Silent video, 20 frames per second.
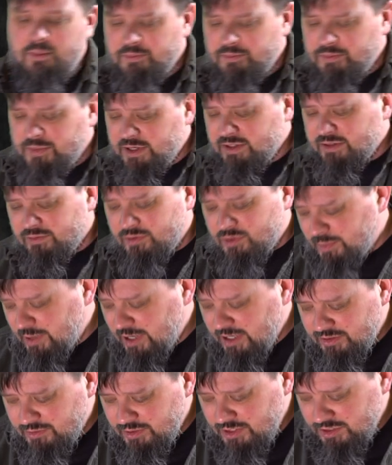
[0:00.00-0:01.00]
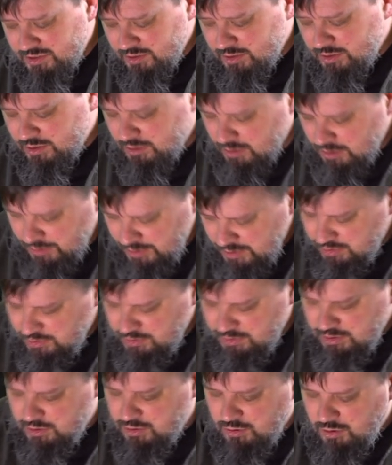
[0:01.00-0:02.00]
because of space reasons. So
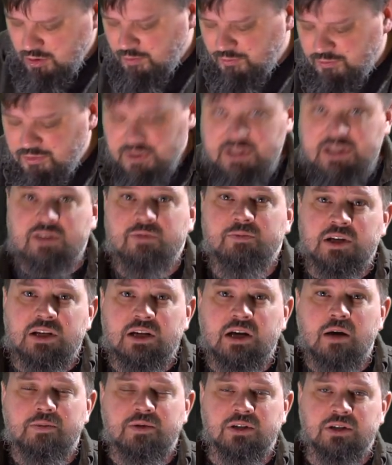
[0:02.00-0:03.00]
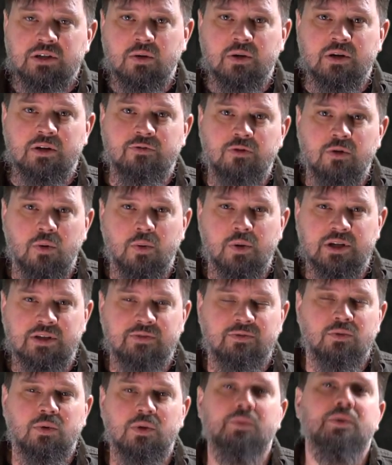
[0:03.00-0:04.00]
this will hopefully give me an option going forward,
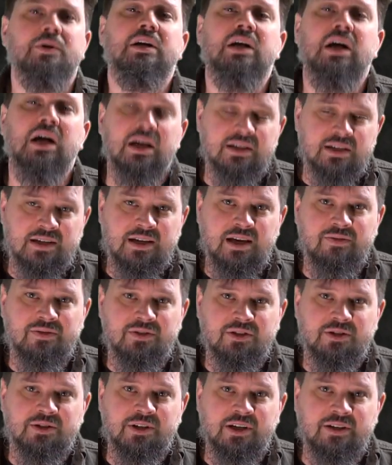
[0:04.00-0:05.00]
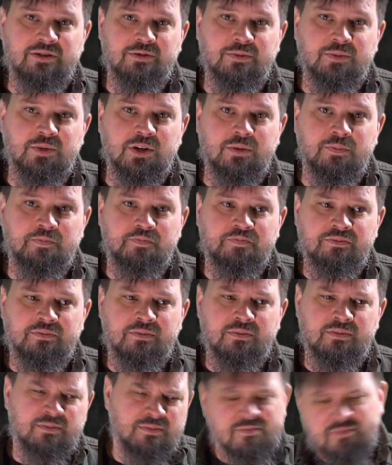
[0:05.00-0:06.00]
even when we're not having to train from home.
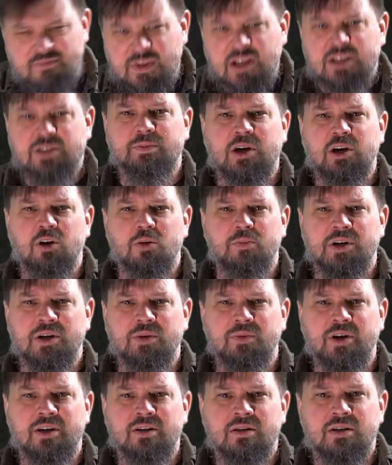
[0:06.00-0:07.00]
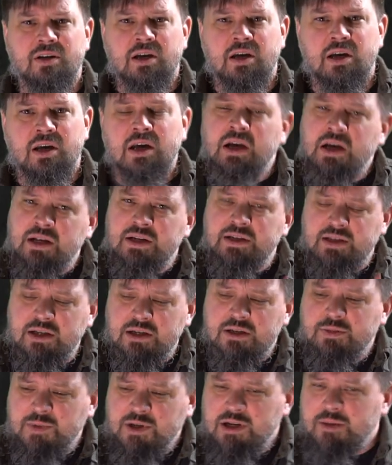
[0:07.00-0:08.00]
That's my hope anyway. It
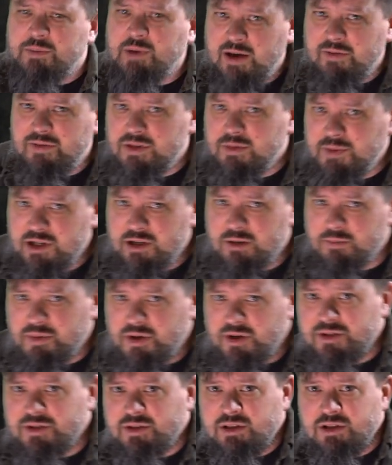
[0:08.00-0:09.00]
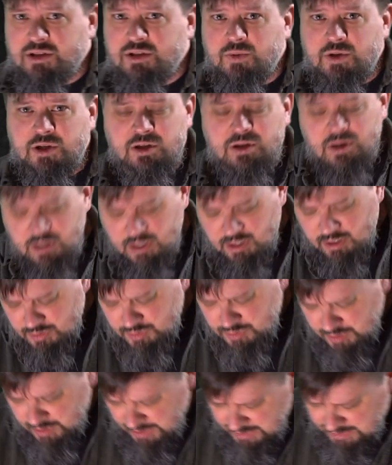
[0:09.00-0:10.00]
does mean I'm having to meet in person this week
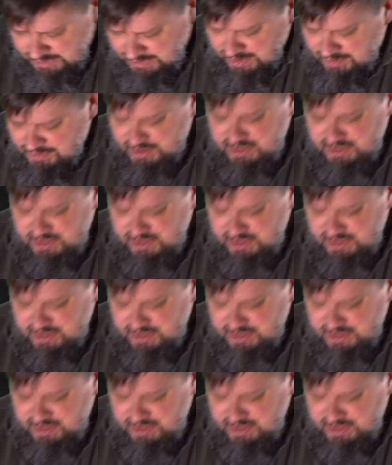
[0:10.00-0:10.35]
so that I can hand